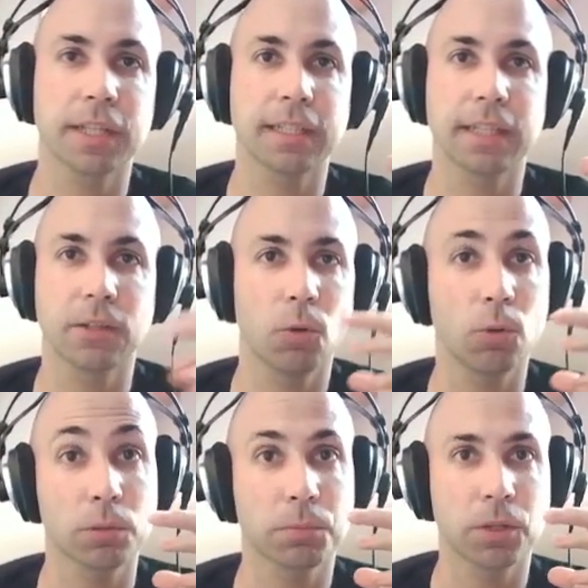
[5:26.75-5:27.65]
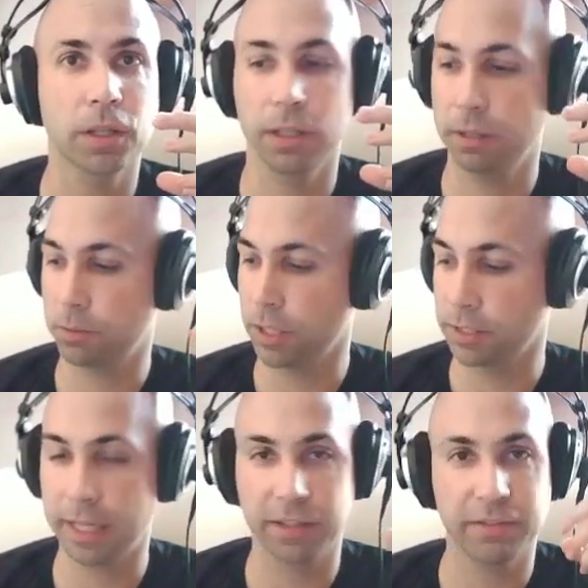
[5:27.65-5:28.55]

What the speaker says: that hold the product together,